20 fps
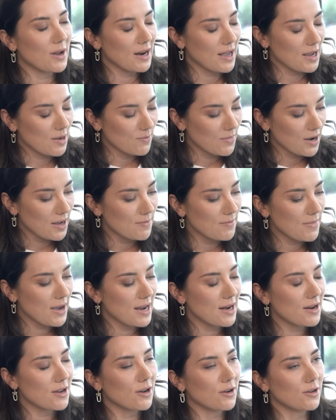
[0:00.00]
like my
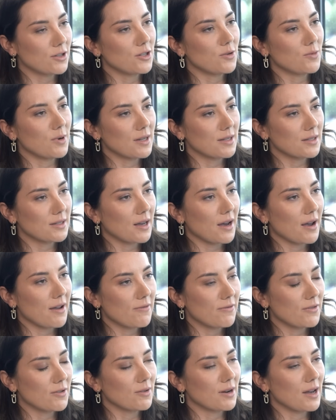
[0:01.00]
main go-to ones that I
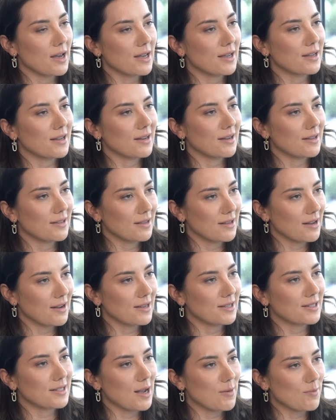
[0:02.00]
feel like I
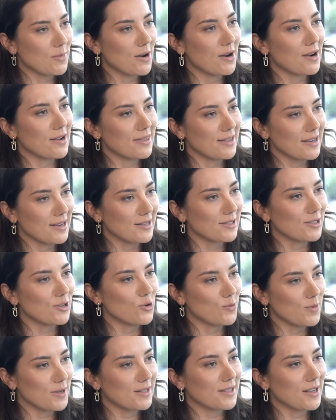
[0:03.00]
stand behind these and
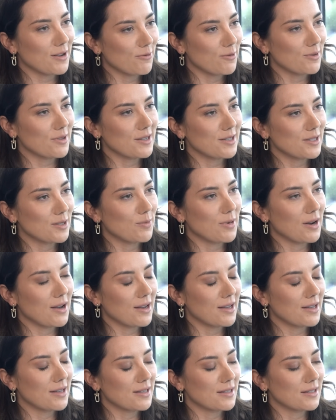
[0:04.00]
you'll be safe with these
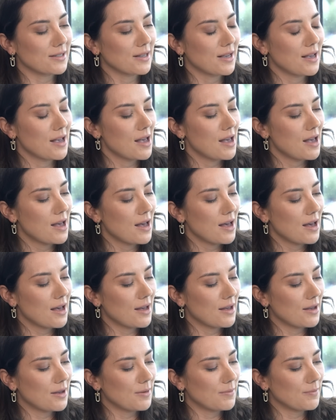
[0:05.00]
suppliers.
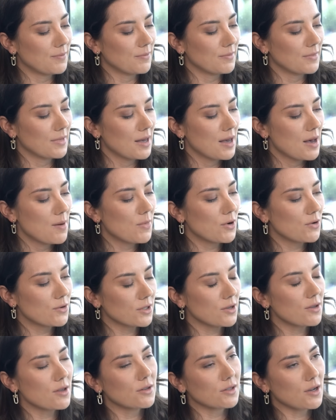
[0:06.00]
But
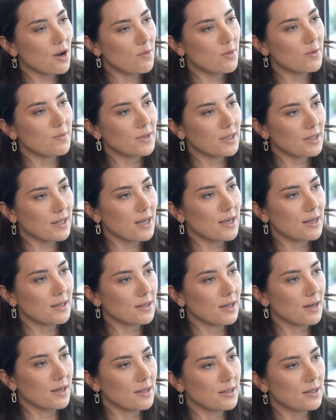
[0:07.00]
also those common mistakes
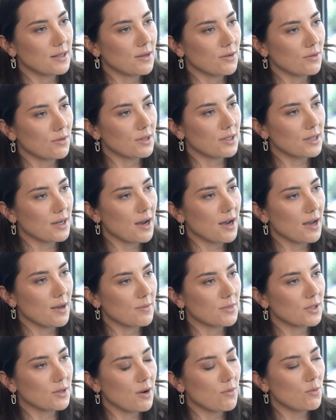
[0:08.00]
that I see all the time.
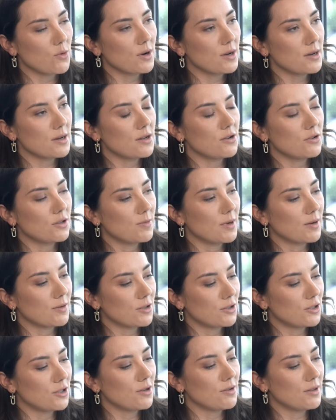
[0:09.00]
So I want you to be able to
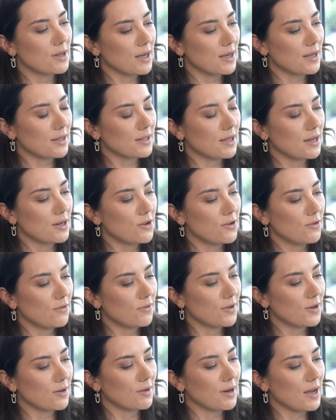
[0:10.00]
do this and you
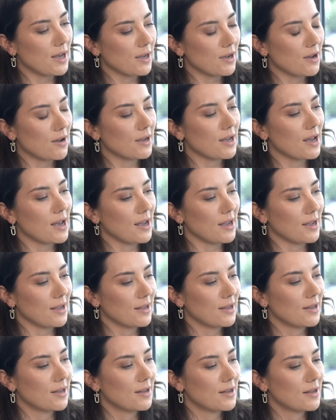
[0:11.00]
feel like, okay,
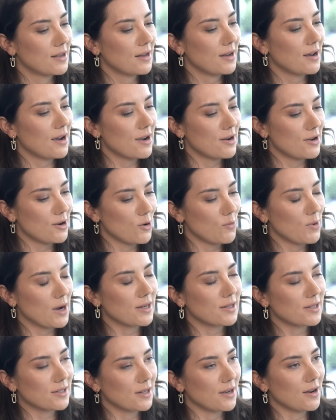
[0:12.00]
I know where
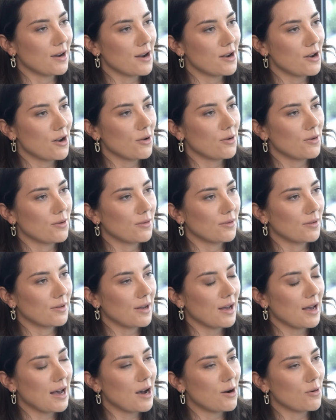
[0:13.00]
to start. I know
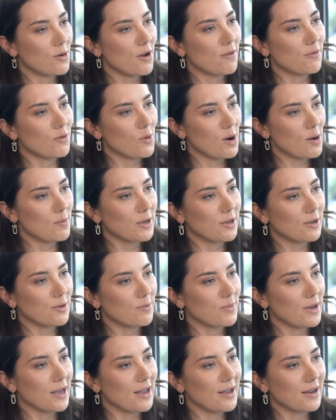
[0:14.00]
how overwhelming it can
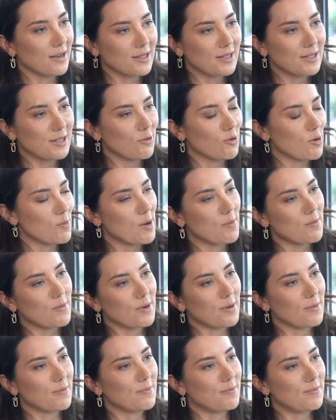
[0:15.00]
be. I still
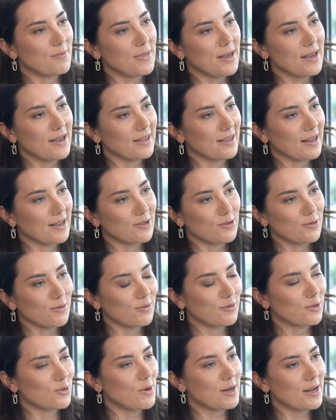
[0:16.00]
remember being that sort
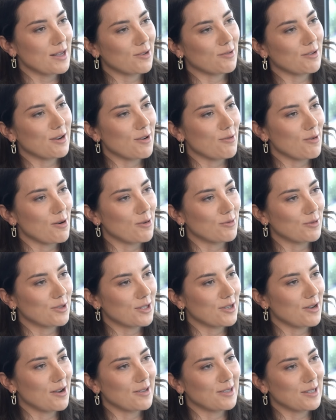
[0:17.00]
of 23-year-old
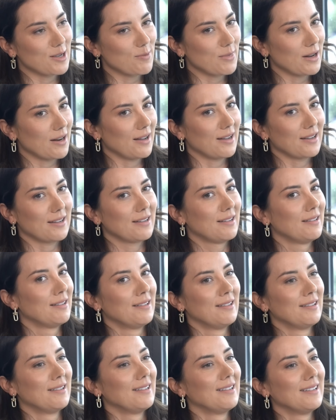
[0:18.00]
starting, being like,
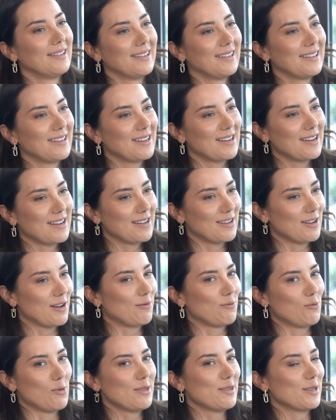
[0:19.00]

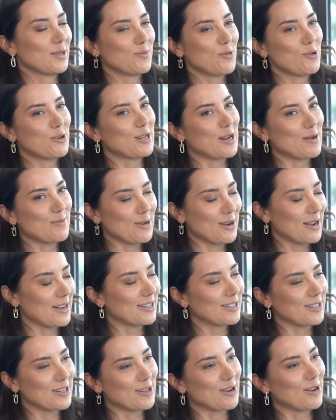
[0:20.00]
I've won this project, but I
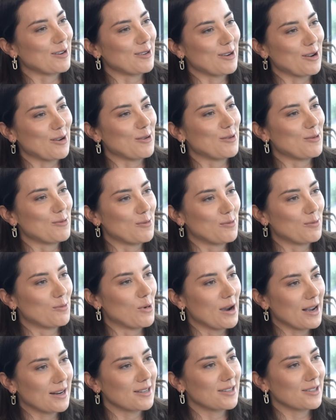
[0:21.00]
actually don't know
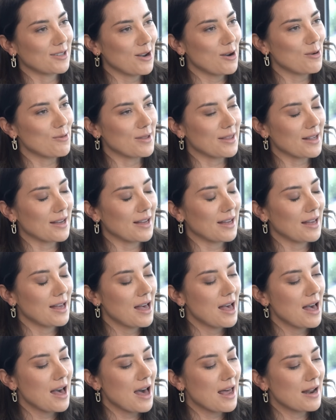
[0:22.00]
where to start with that.
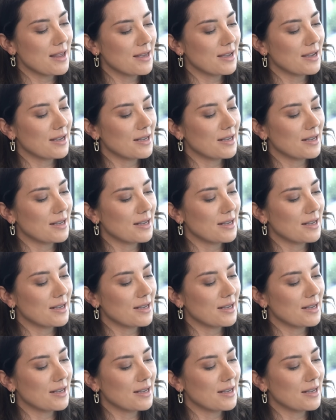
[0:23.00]
And I think